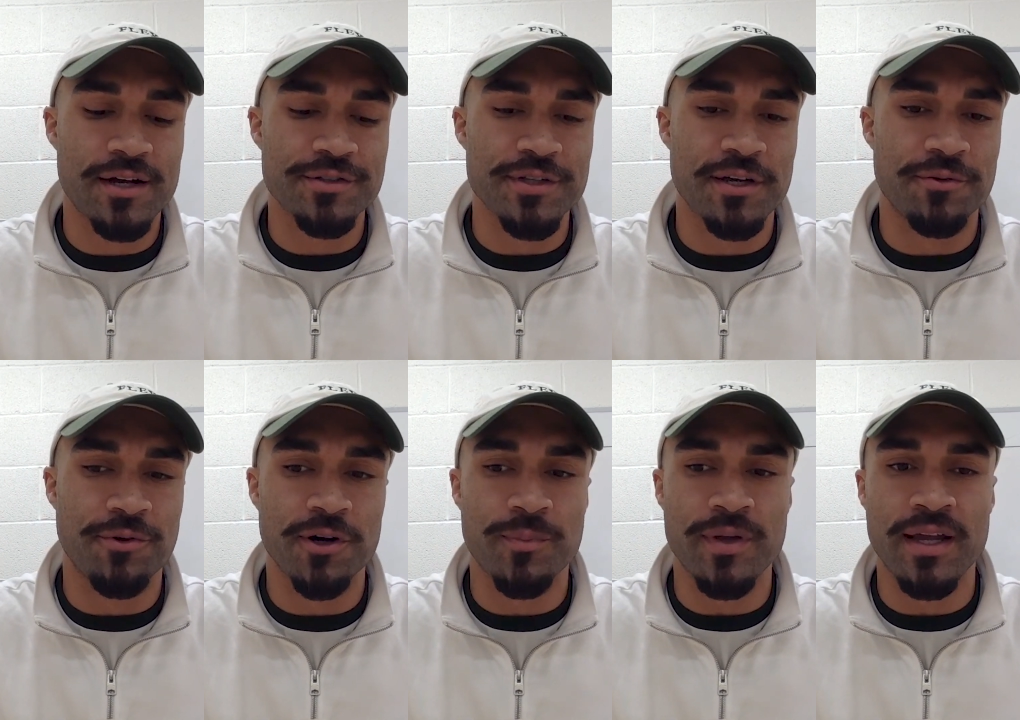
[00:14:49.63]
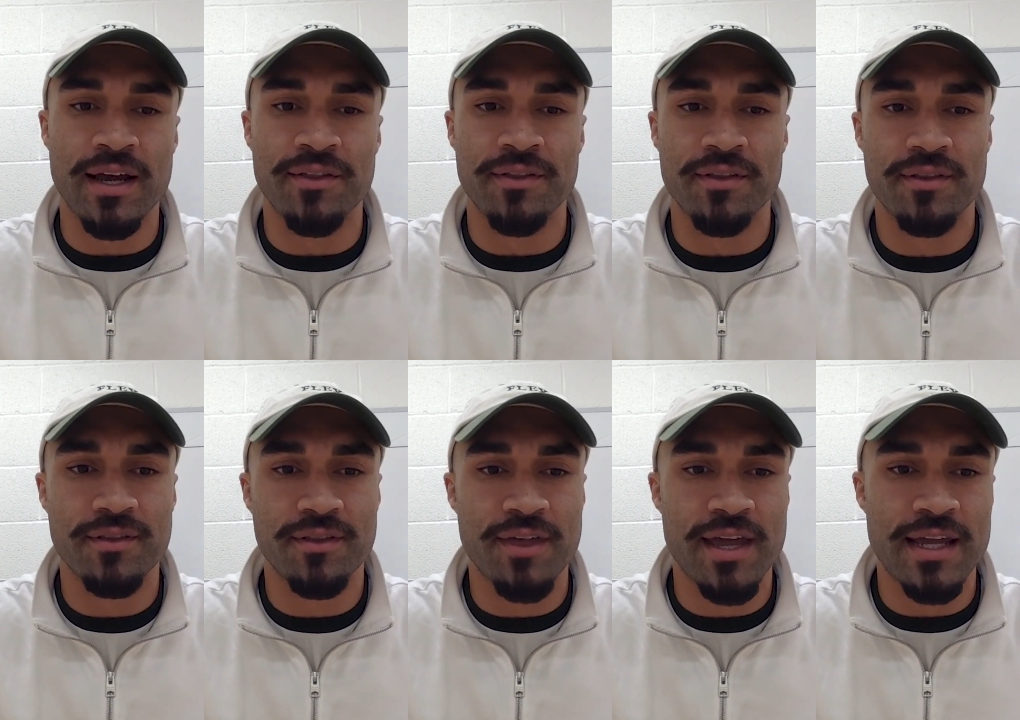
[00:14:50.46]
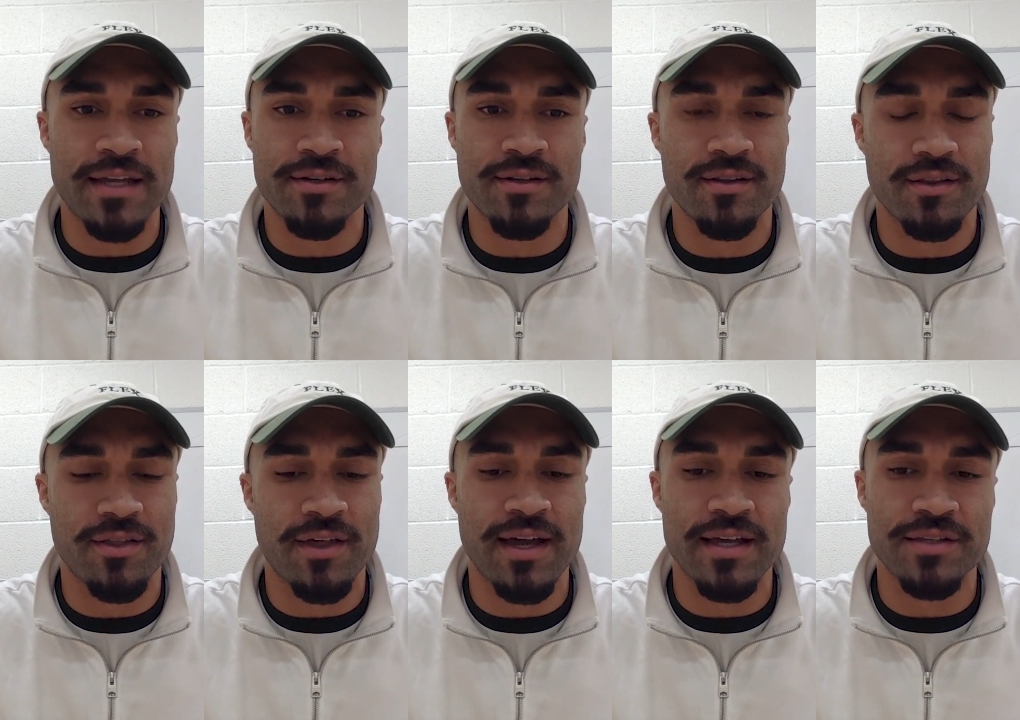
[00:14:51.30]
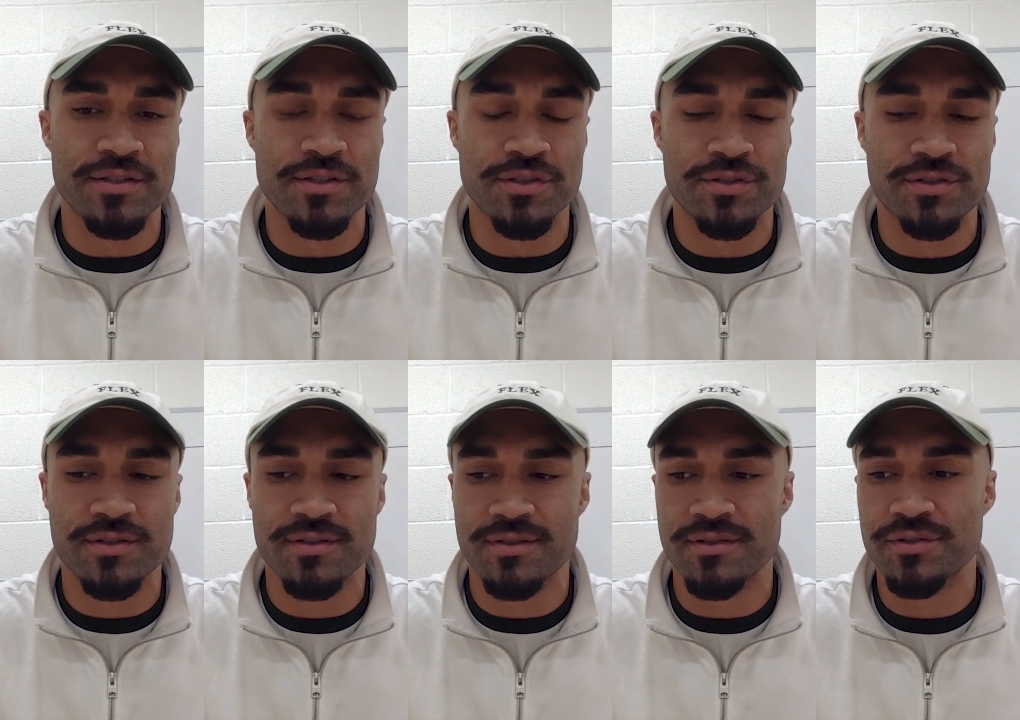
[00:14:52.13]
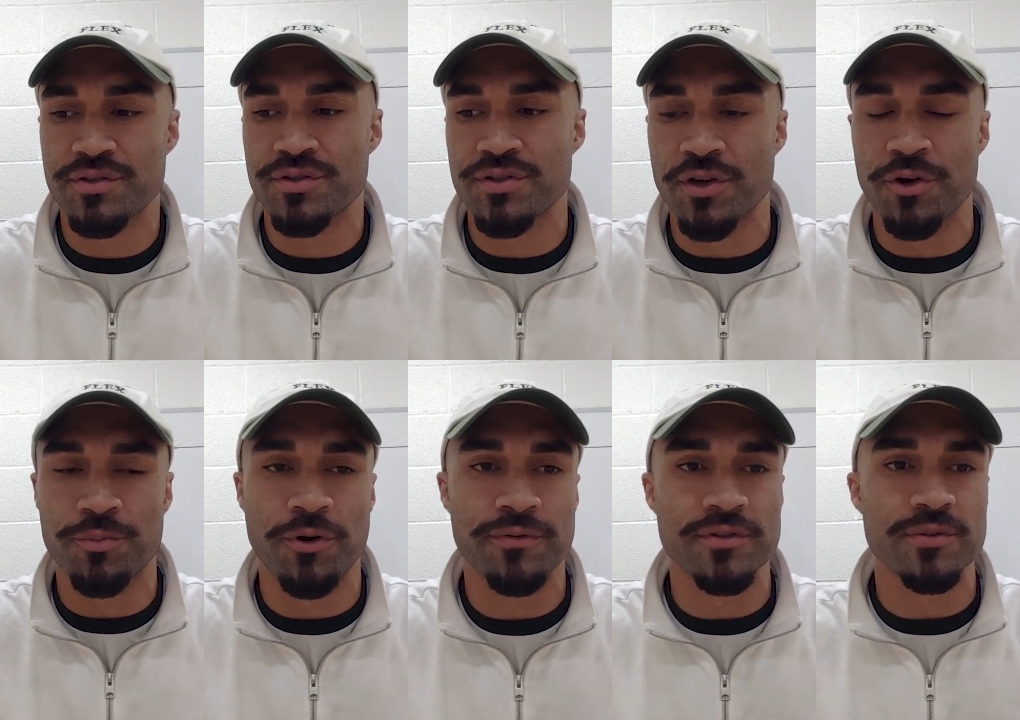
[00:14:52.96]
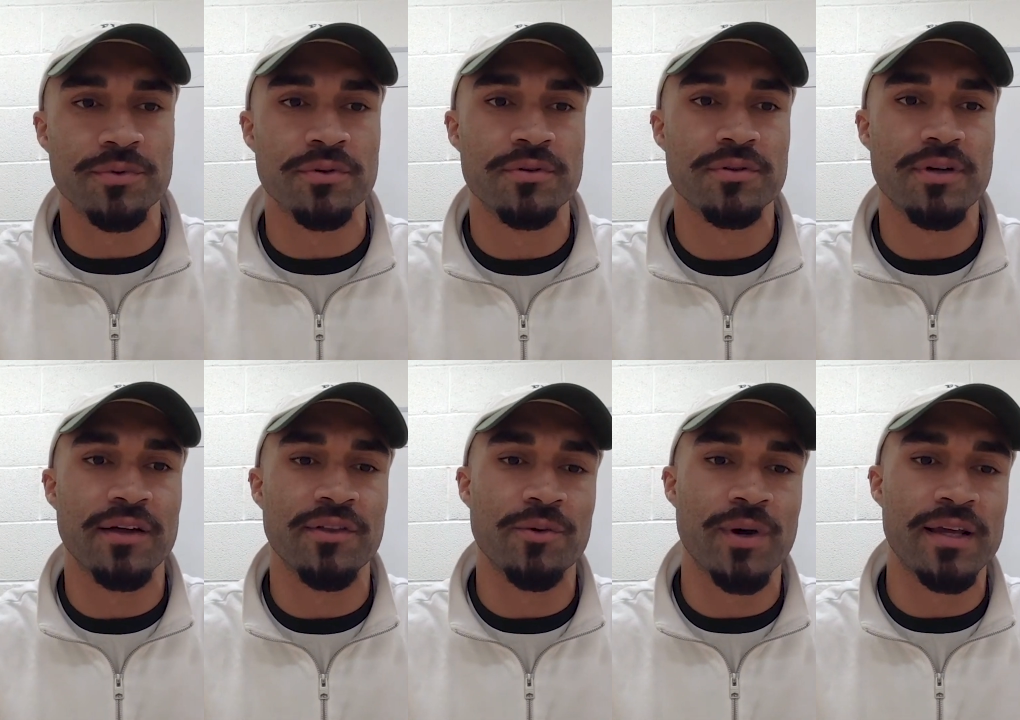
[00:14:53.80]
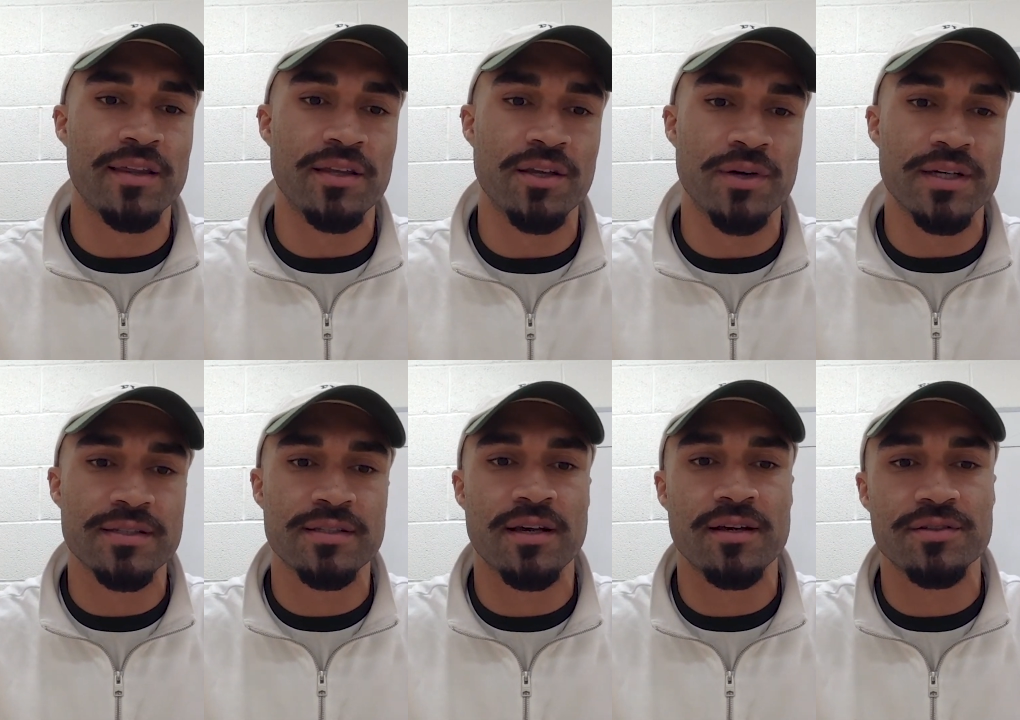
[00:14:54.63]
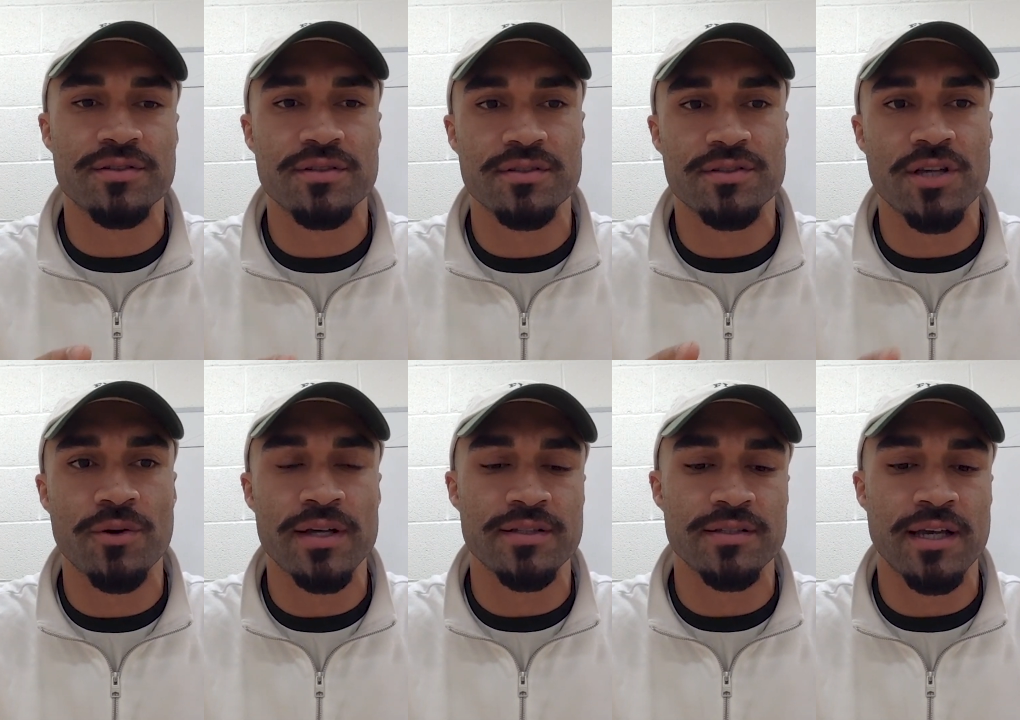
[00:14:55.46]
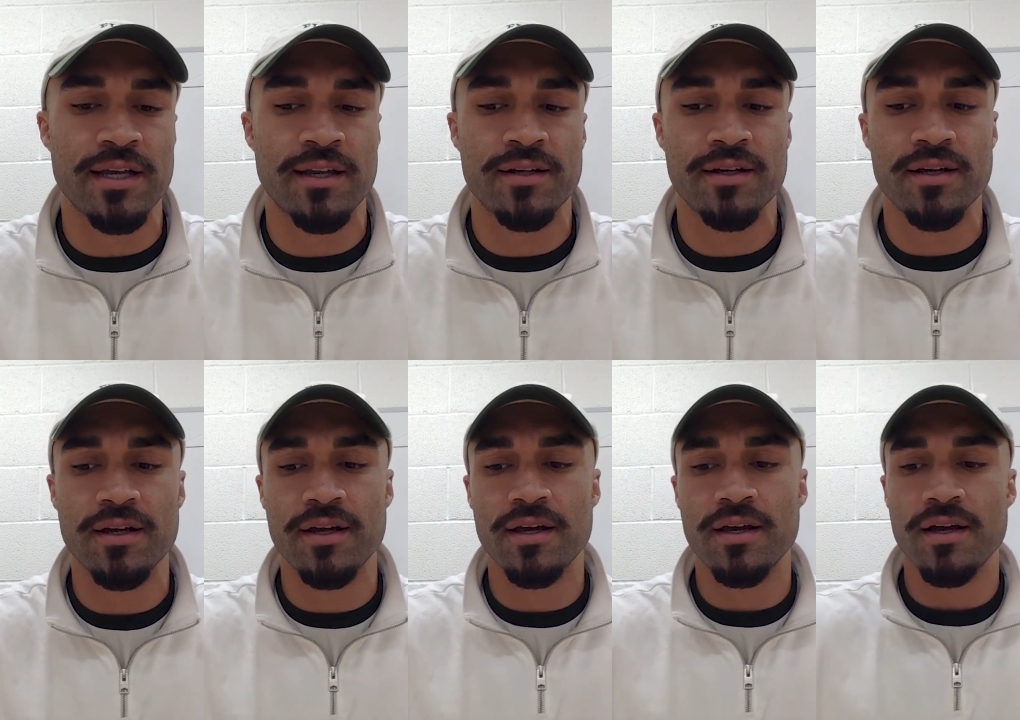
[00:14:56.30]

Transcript: Outside of rugby, and that is just so profitable. and the way they do it is so entertaining.